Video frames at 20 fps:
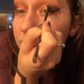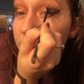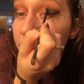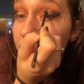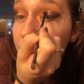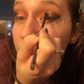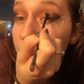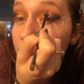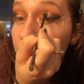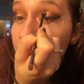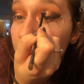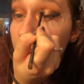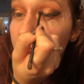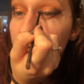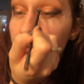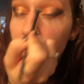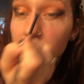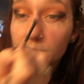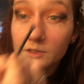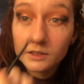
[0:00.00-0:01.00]
glue when they're
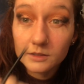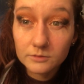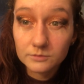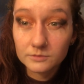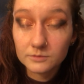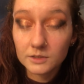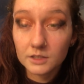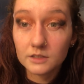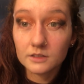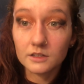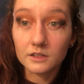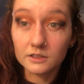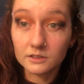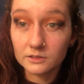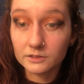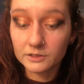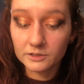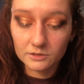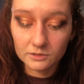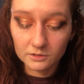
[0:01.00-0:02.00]
doing a
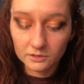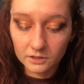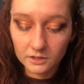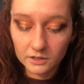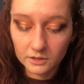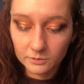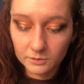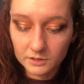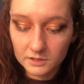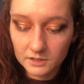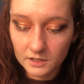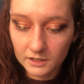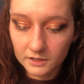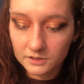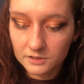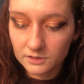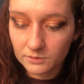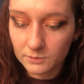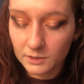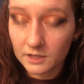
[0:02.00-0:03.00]
glitter look, which
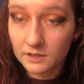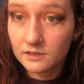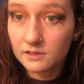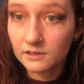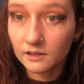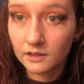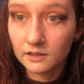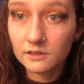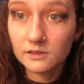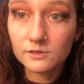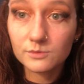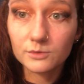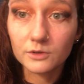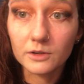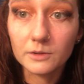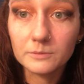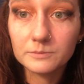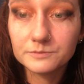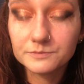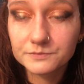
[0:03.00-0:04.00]
actually makes sense,
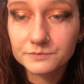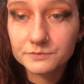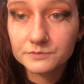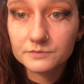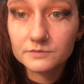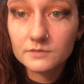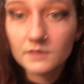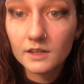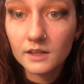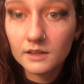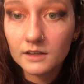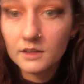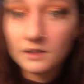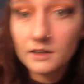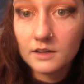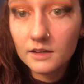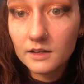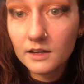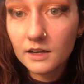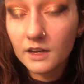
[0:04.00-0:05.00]
but
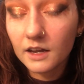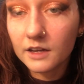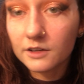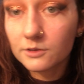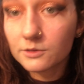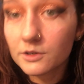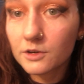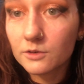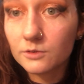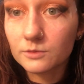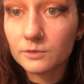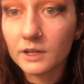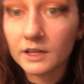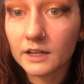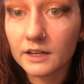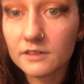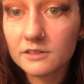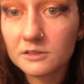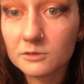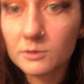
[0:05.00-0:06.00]
I don't know. I
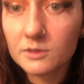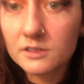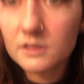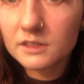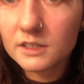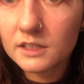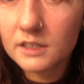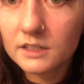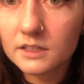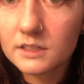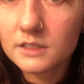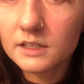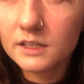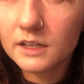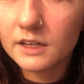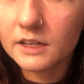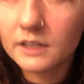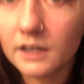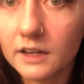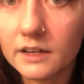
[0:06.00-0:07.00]
guess I wasn't thinking
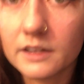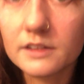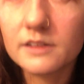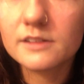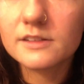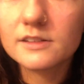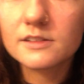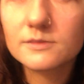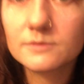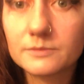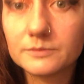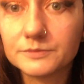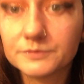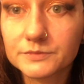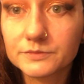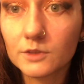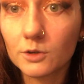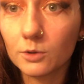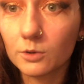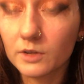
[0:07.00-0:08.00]
today, guys.
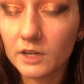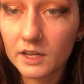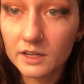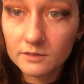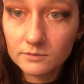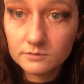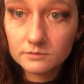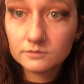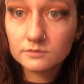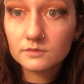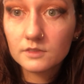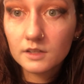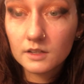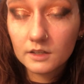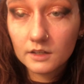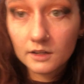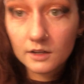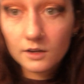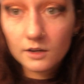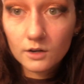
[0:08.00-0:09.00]
Okay?
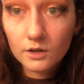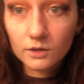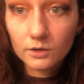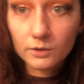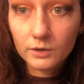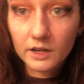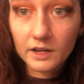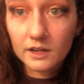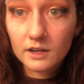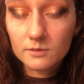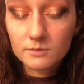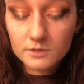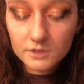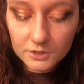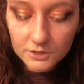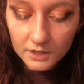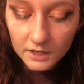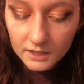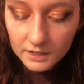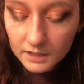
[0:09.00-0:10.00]
Okay, I'm gonna
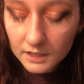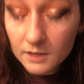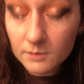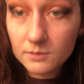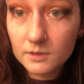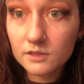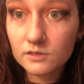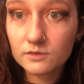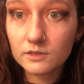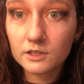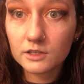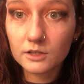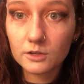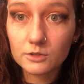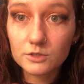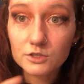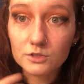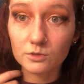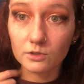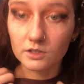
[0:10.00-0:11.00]
try to keep this video
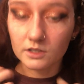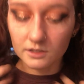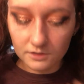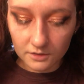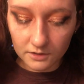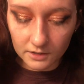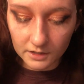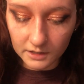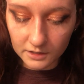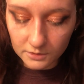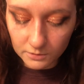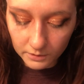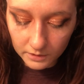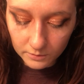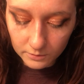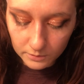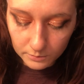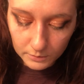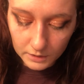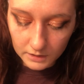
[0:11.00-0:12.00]
short. It's already
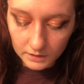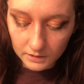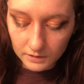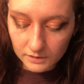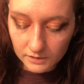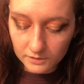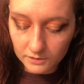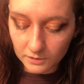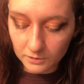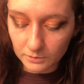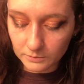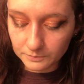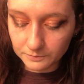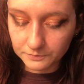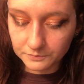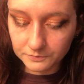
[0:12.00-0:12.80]
21 minutes, so